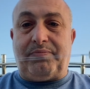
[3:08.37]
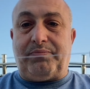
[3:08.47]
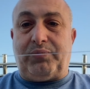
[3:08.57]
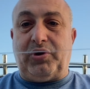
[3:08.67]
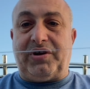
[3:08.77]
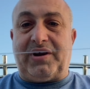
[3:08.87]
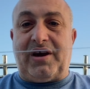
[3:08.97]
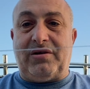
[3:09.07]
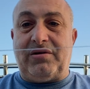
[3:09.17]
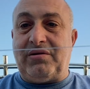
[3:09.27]
pull it
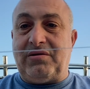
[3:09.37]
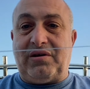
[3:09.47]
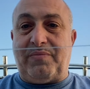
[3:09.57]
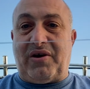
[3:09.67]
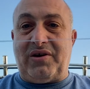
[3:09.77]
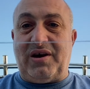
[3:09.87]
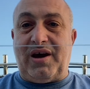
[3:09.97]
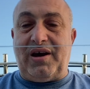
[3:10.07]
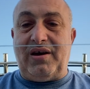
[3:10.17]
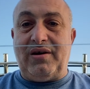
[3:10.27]
down about
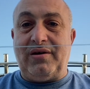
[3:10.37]
yay,